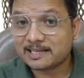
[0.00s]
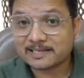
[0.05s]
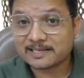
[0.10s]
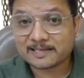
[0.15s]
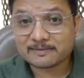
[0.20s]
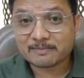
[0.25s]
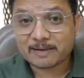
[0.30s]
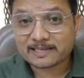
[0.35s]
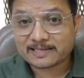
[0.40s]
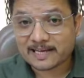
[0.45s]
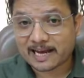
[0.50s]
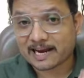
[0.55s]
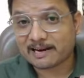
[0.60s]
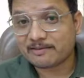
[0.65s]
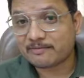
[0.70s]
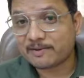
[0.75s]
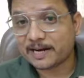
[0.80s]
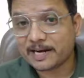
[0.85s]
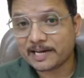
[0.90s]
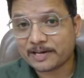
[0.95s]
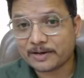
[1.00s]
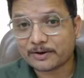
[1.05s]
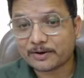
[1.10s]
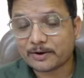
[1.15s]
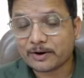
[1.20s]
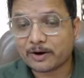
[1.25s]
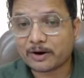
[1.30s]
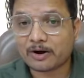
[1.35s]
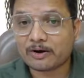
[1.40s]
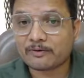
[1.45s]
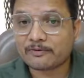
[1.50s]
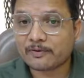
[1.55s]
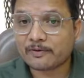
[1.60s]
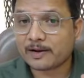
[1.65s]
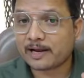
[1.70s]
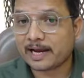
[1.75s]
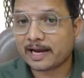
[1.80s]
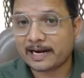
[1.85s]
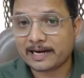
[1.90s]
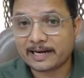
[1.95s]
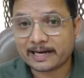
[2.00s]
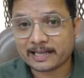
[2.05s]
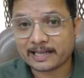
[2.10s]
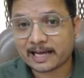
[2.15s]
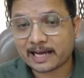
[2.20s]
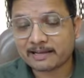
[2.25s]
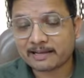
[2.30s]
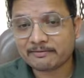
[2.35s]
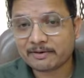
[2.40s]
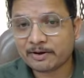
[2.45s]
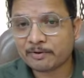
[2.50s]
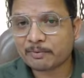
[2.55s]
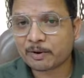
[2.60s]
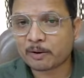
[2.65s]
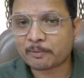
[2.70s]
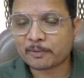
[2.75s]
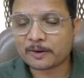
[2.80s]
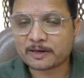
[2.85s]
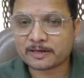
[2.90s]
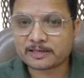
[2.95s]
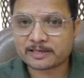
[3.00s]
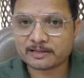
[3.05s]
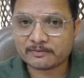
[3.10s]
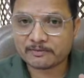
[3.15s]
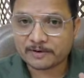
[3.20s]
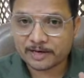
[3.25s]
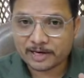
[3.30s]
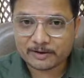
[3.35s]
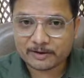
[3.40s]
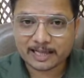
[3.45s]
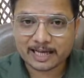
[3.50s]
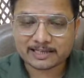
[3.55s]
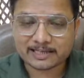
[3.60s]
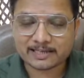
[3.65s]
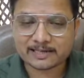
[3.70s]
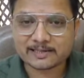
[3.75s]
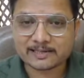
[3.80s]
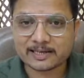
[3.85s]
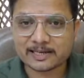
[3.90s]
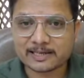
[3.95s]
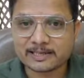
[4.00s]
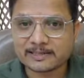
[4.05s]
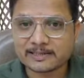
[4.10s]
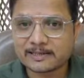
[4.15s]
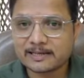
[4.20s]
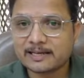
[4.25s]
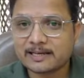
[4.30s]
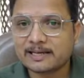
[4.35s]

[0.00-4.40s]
is my second video of antenna and wave propagation video lecture series.